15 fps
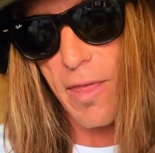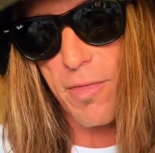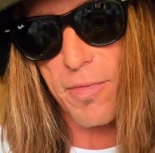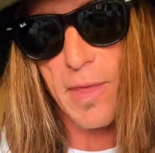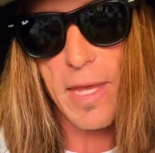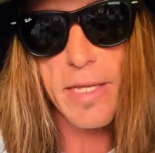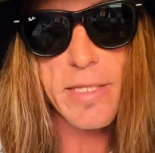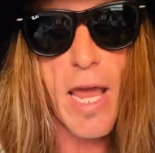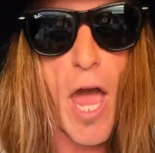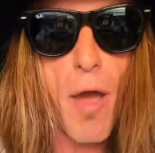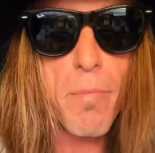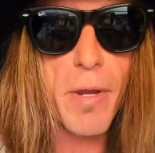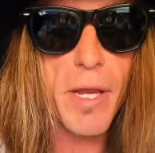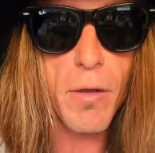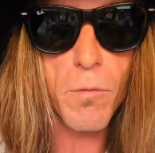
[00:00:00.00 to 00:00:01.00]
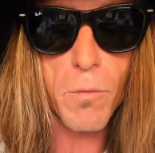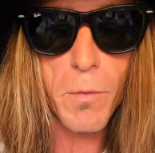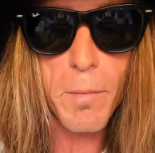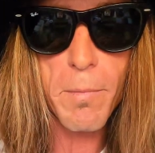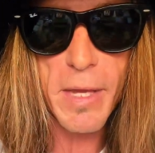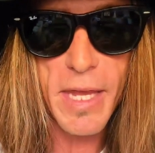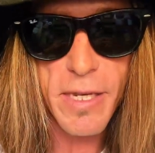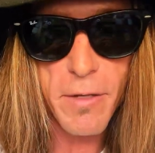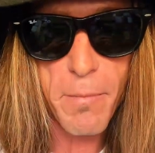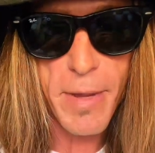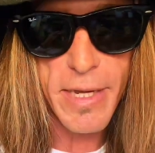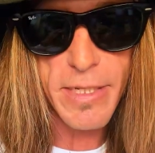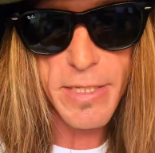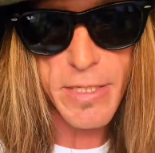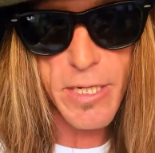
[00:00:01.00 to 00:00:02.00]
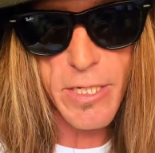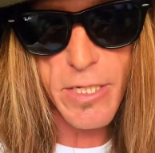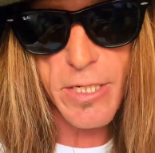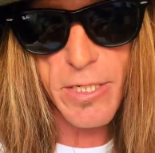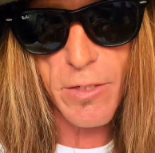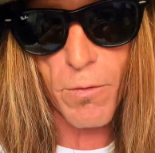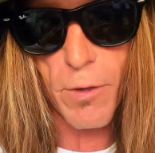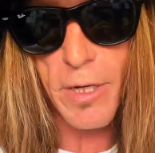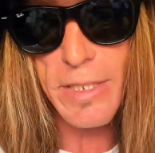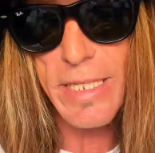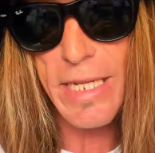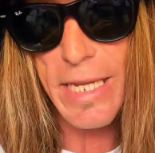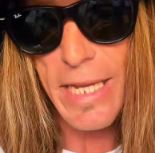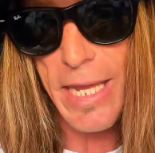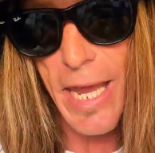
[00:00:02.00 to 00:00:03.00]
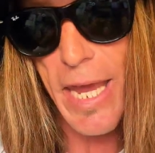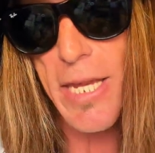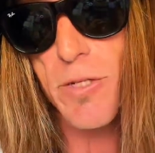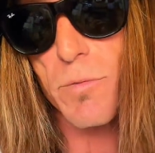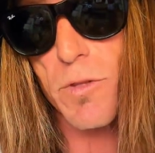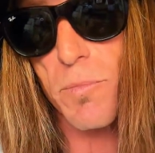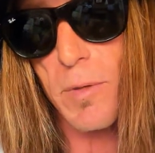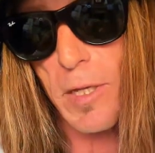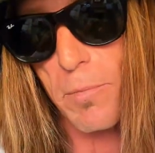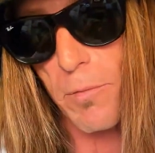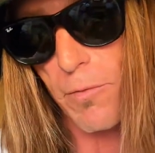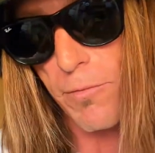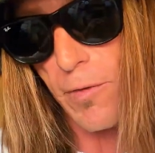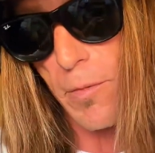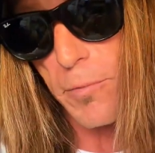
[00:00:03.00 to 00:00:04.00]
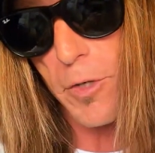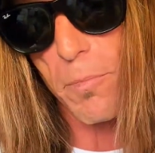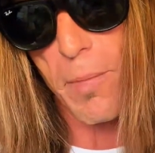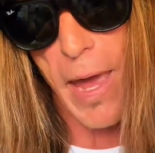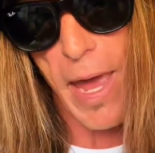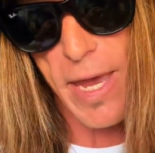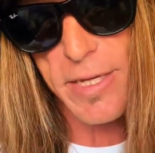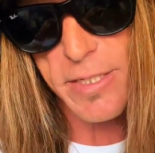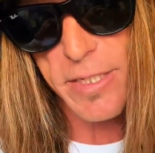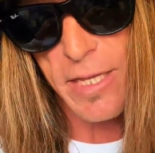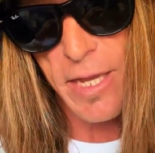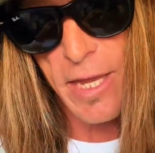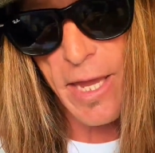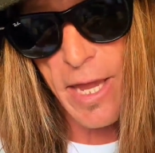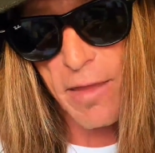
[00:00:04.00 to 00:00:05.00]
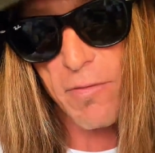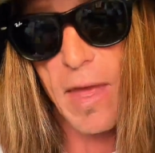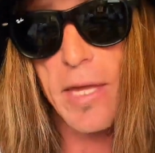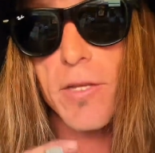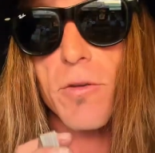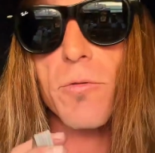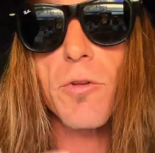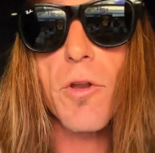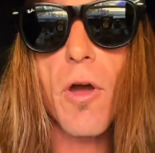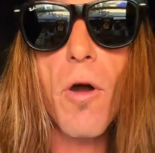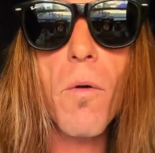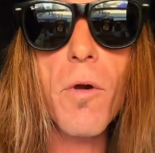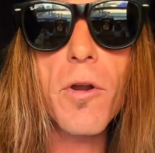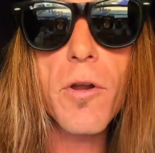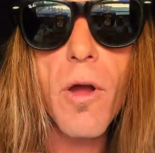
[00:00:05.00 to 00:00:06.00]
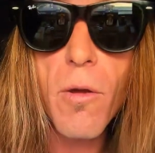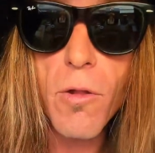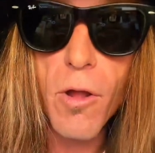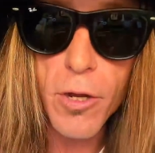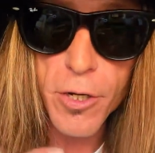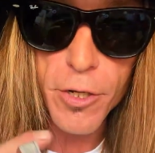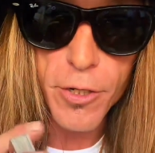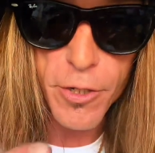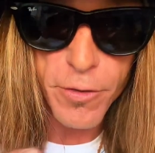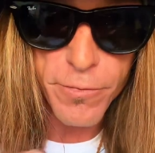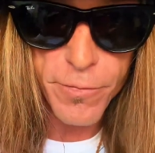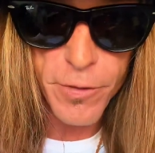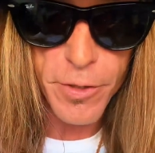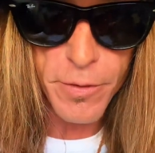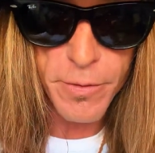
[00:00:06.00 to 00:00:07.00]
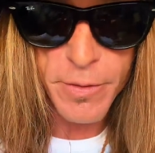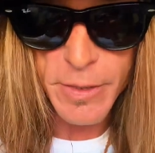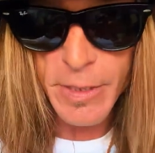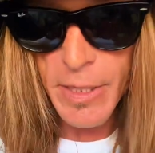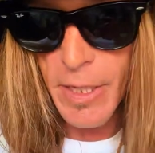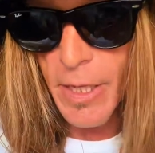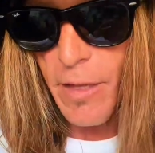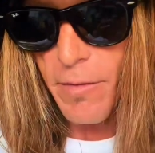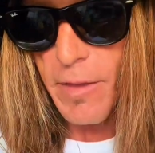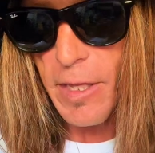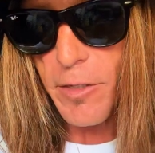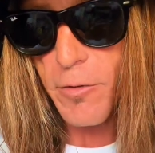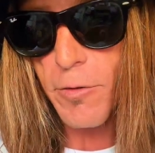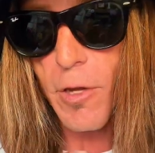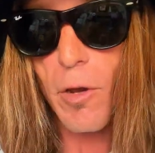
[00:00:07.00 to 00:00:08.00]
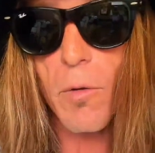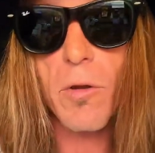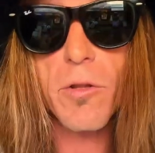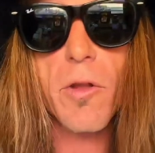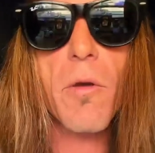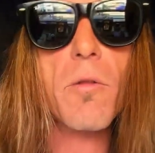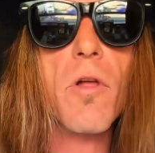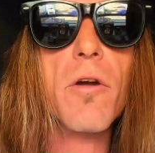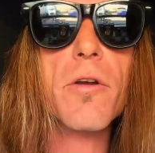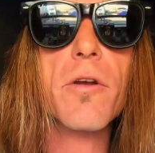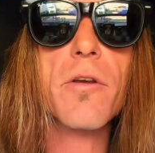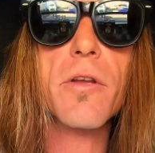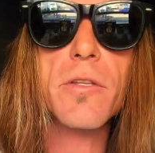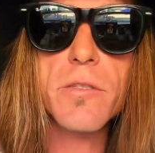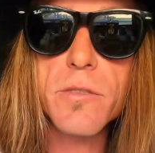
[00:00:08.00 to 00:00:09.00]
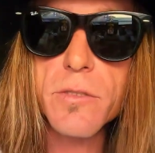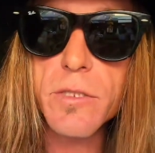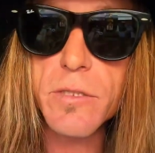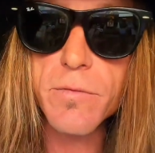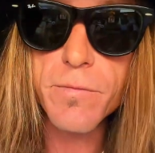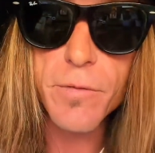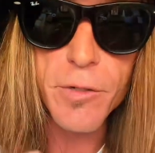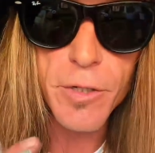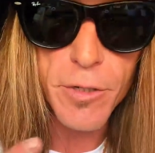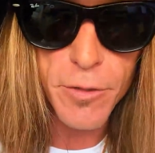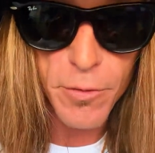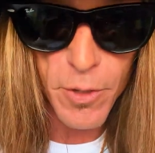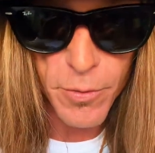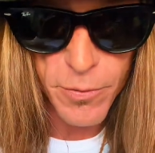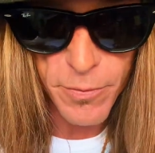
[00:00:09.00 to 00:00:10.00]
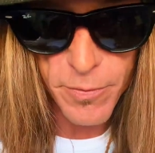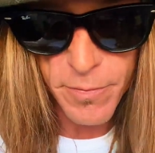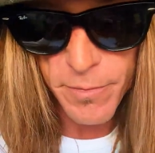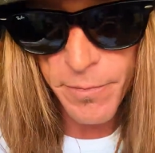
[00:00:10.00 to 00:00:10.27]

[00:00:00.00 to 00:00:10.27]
things happening when we begin to make decisions in order to engage with people from your past that you know are no longer good for you, that you know are no longer conducive for your growth.